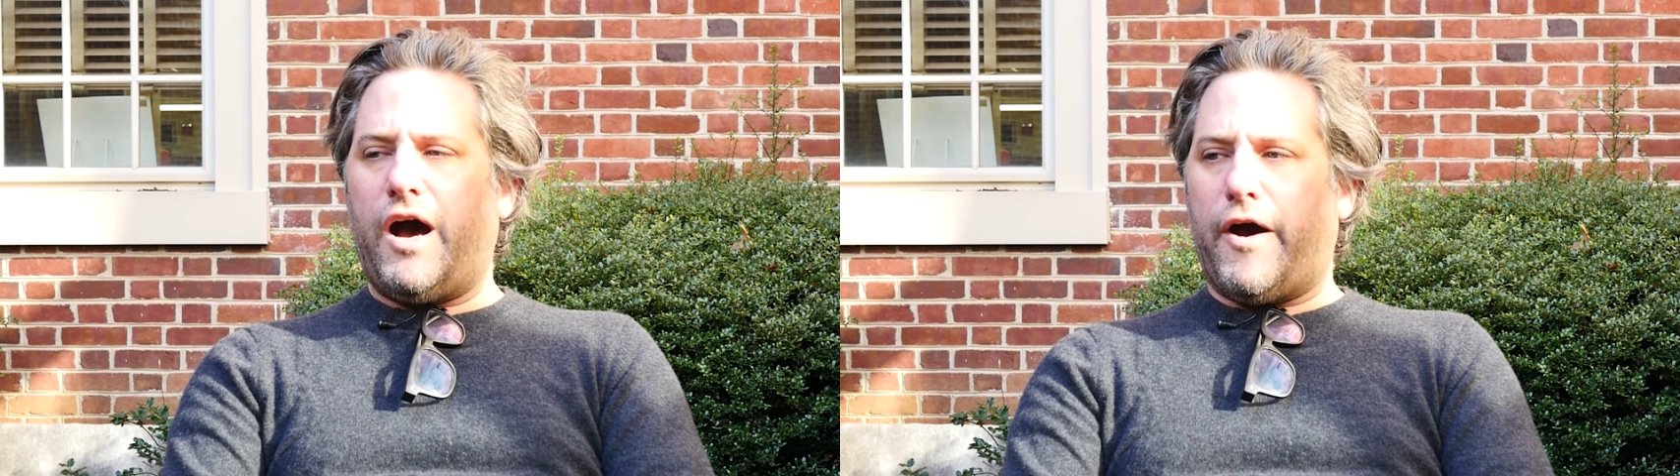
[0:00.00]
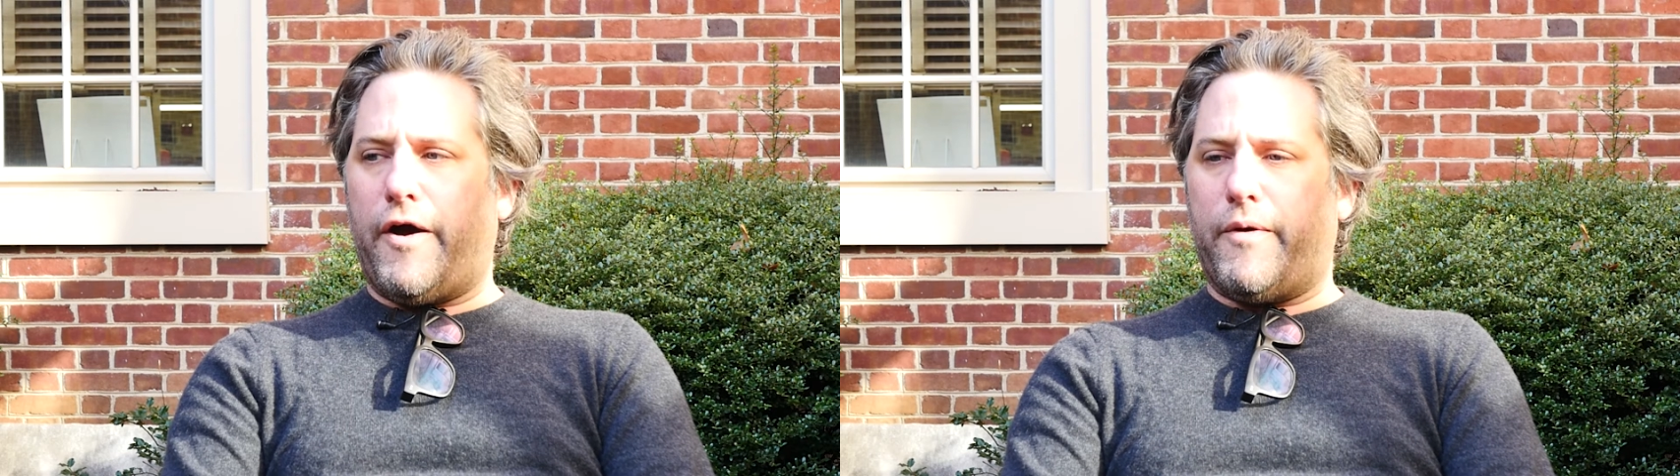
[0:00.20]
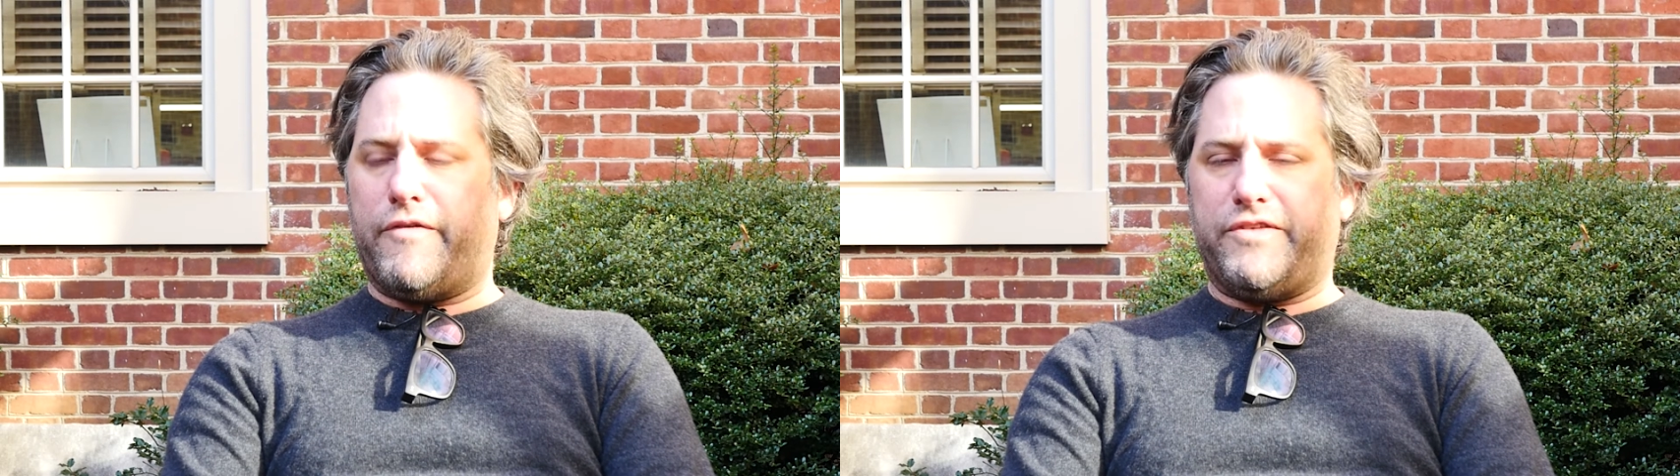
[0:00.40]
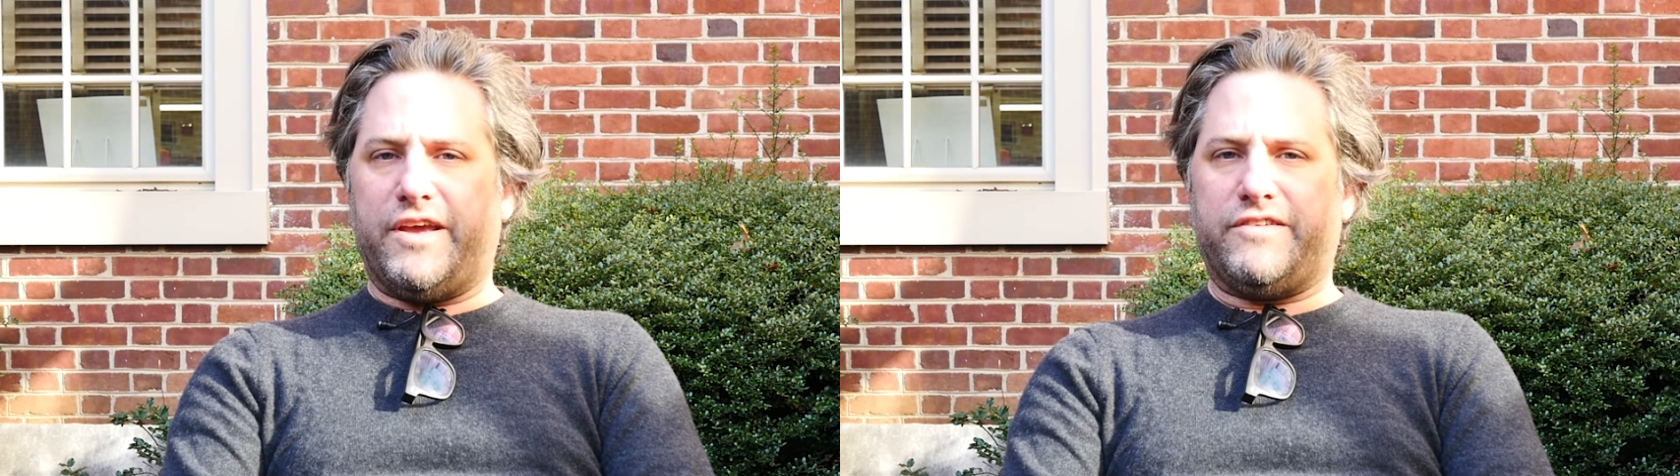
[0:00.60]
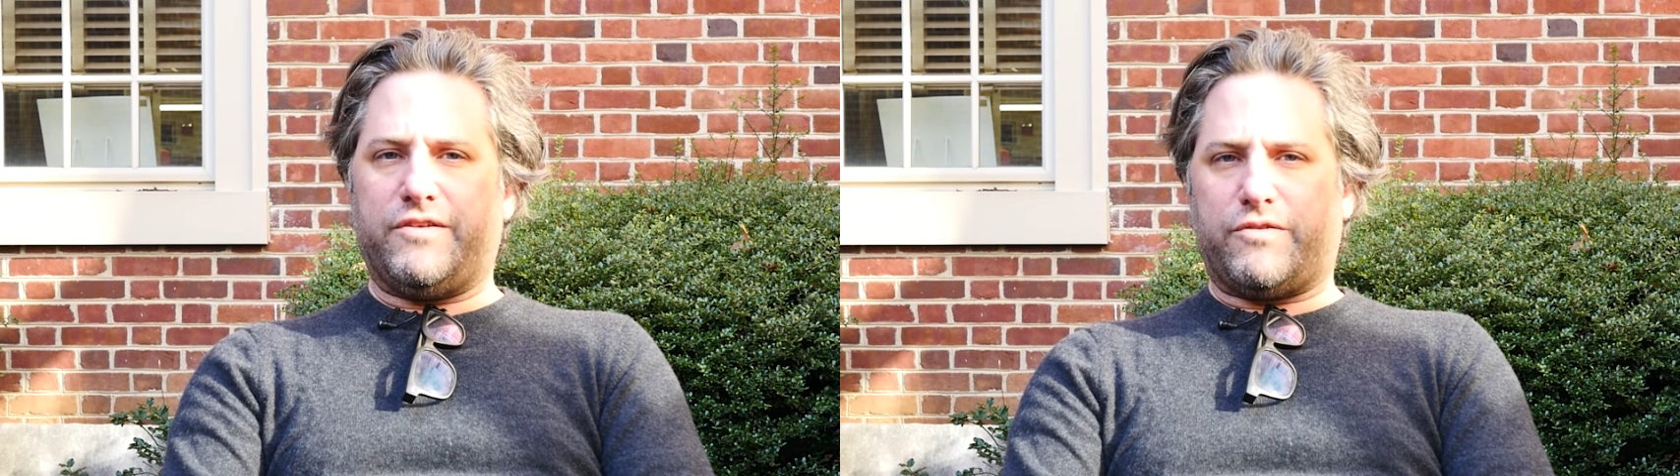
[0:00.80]
of the
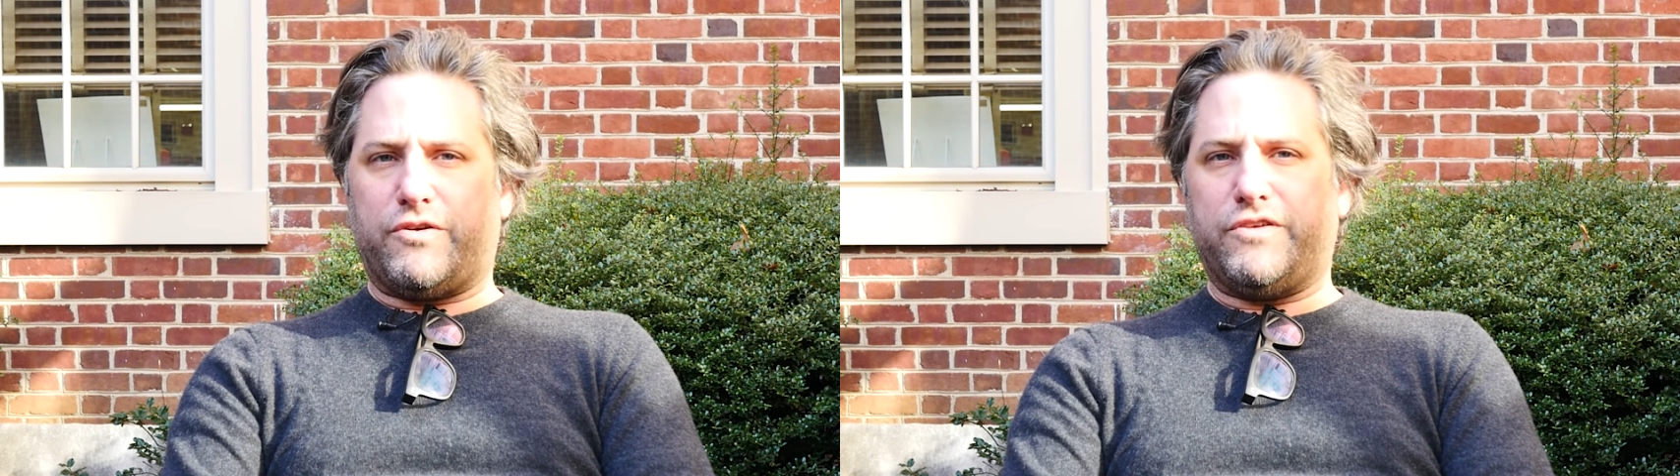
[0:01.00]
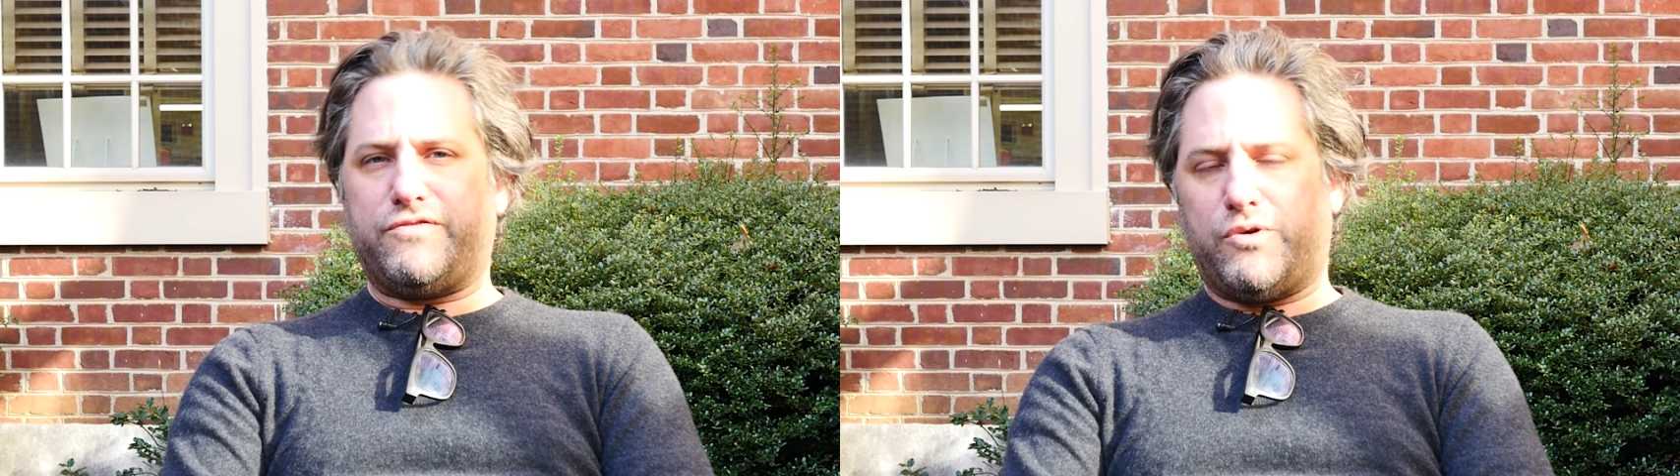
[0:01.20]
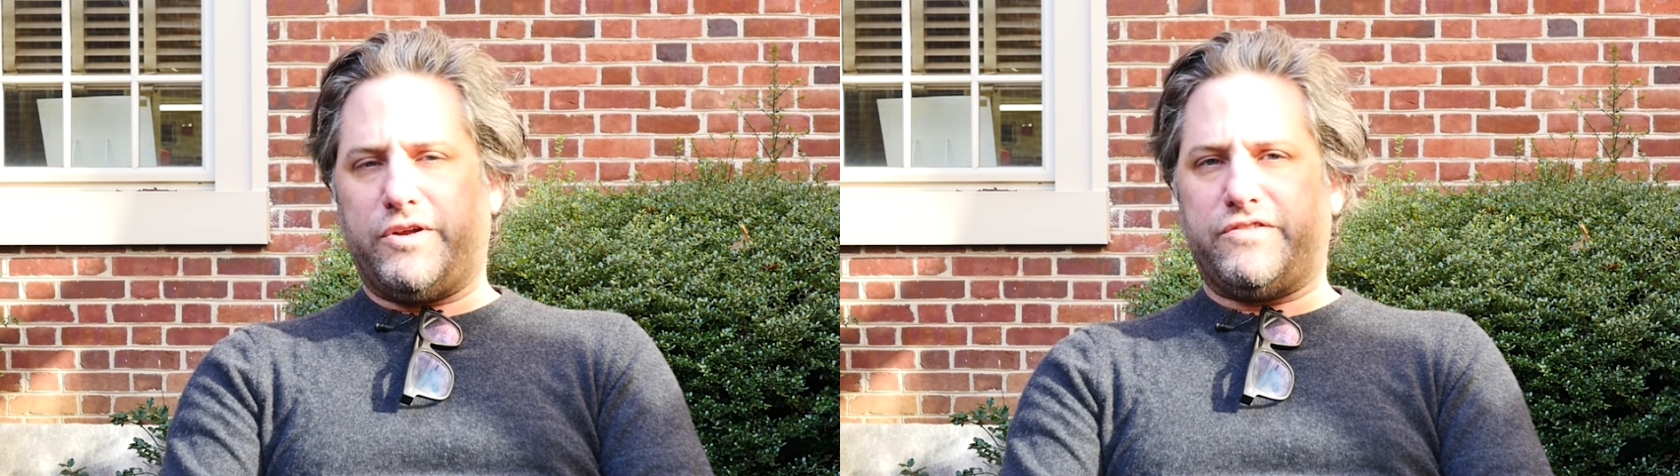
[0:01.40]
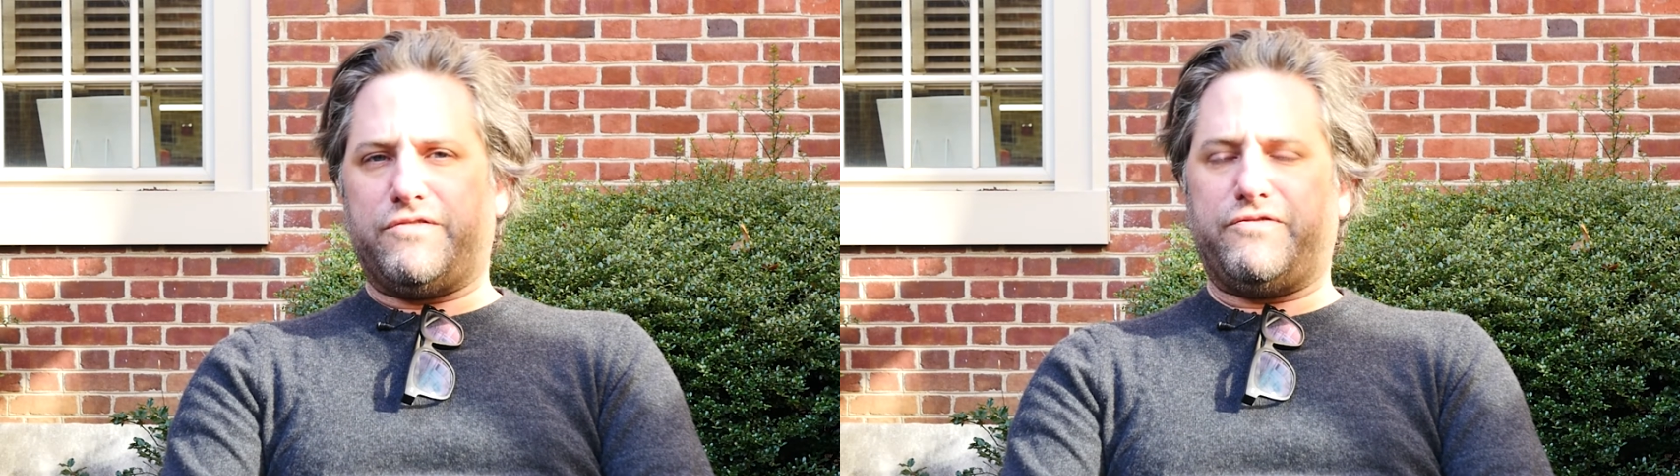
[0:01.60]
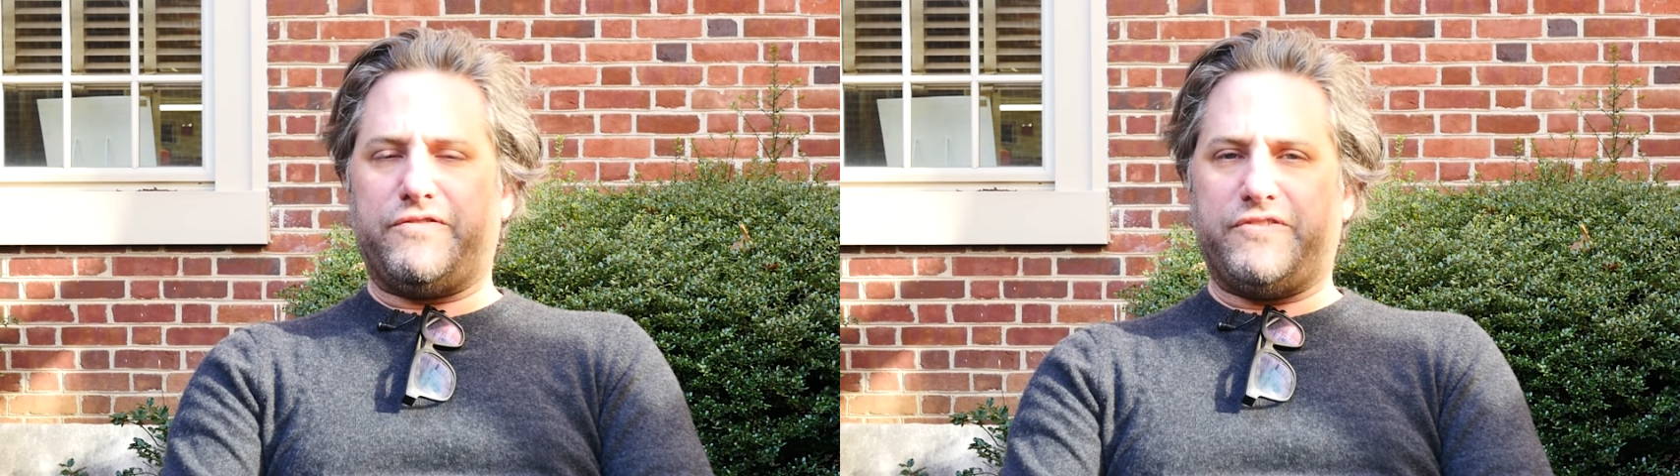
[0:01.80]
1830s, 40s,
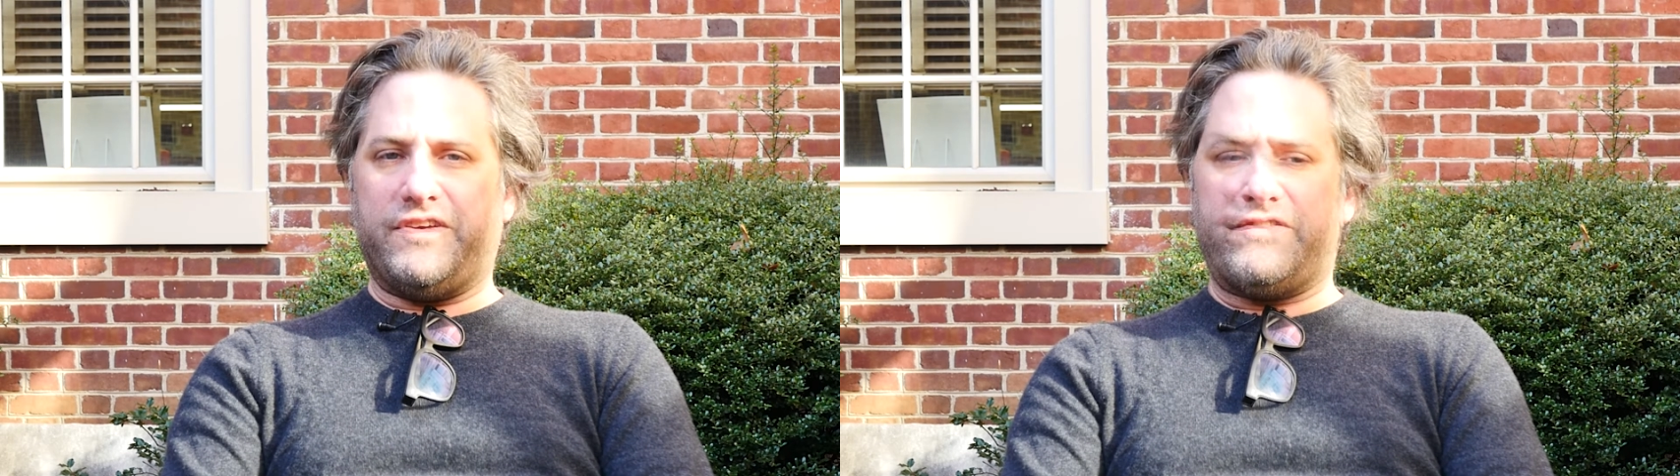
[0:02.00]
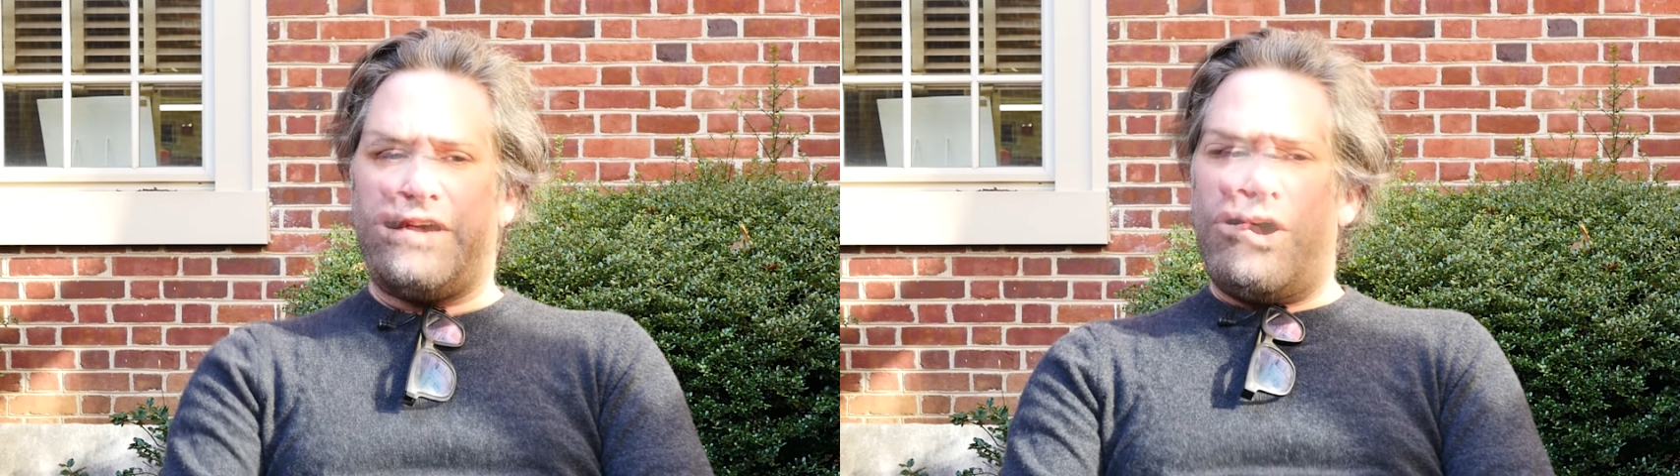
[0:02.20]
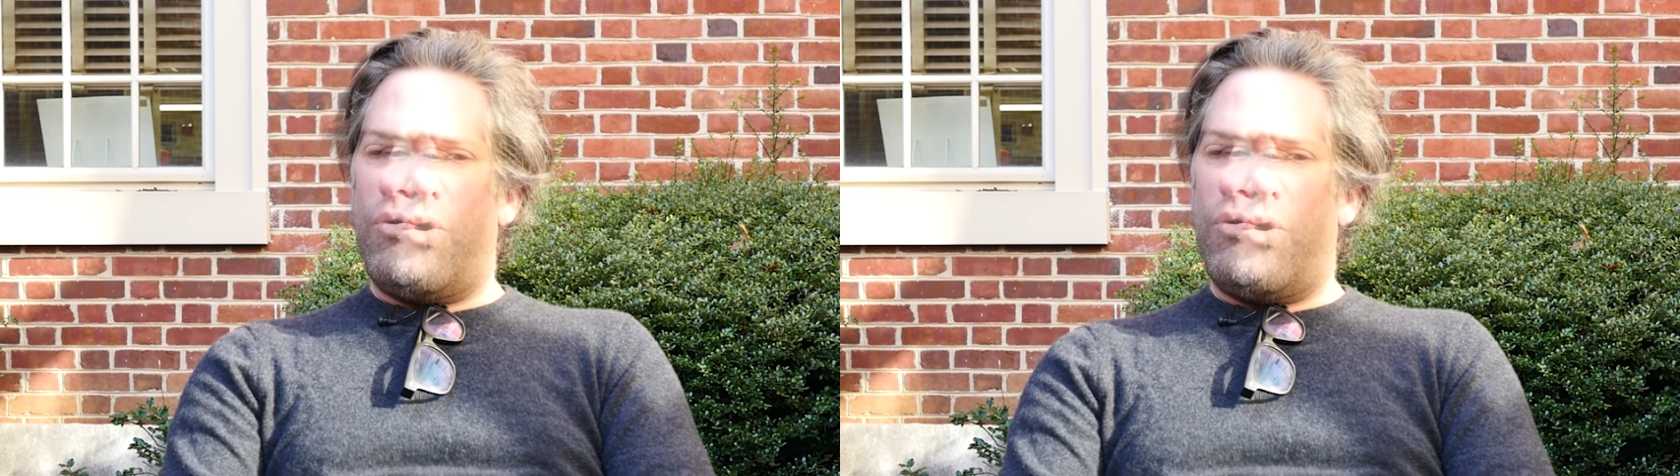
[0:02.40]
and 50s.